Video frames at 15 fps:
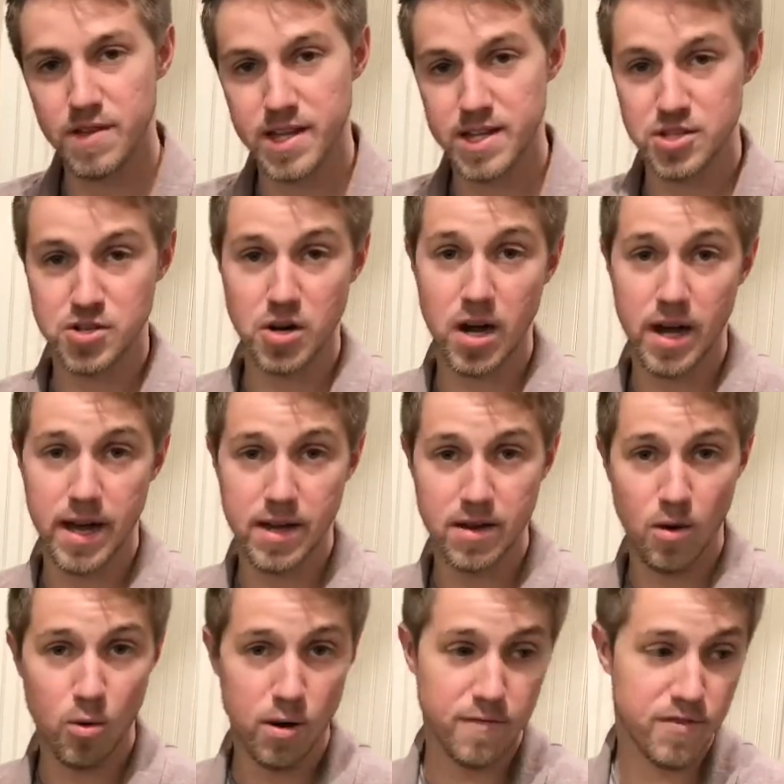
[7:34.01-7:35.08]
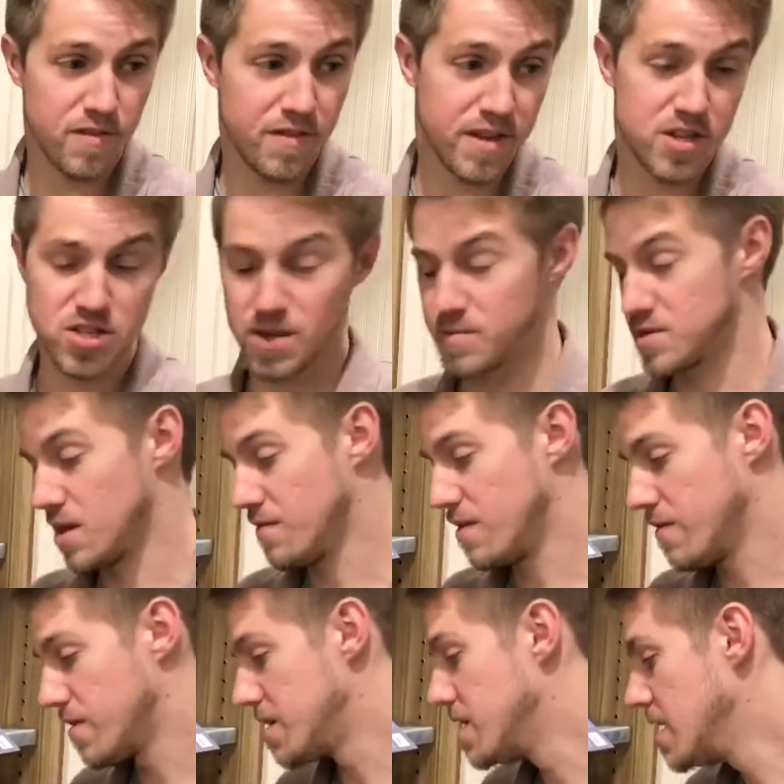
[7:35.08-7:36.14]
gets dry or if the finish comes off of
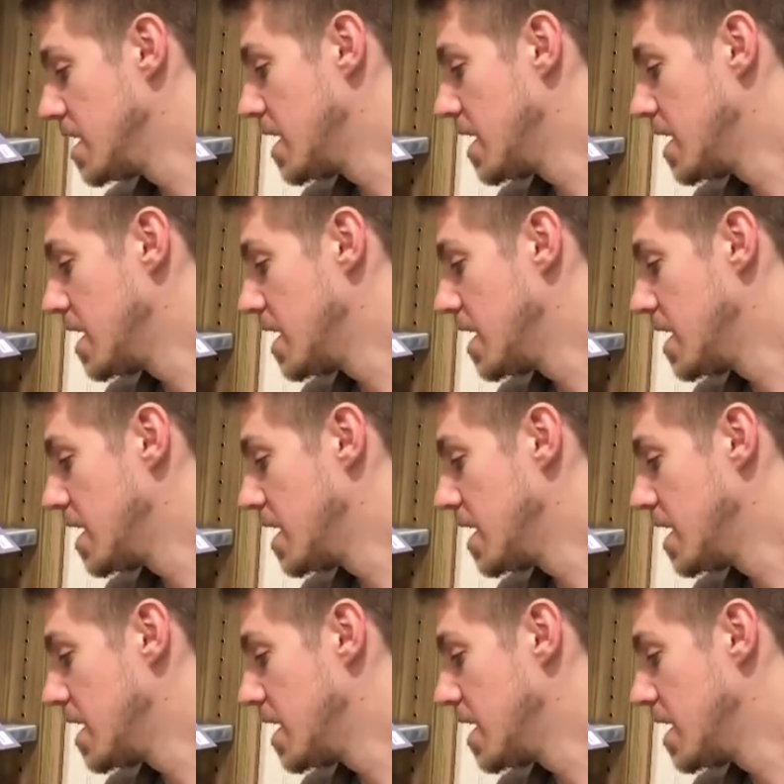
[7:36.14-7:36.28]
it.